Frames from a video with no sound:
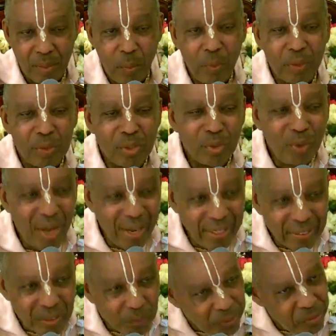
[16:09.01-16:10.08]
We're
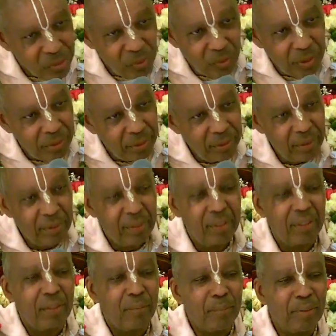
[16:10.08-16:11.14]
trying to enjoy,
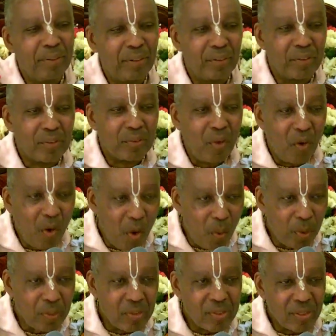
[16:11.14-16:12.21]
but there is
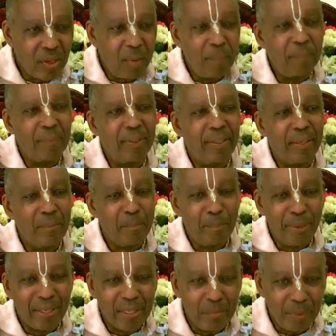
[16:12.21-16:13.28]
always some
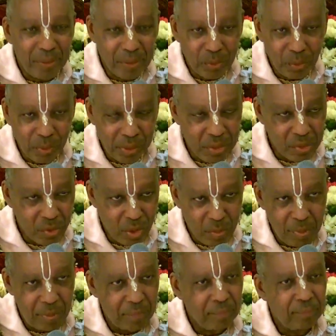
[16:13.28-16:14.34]
impediment to our
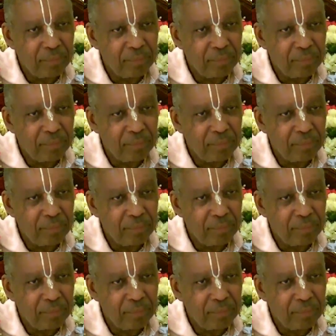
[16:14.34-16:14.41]
enjoyment.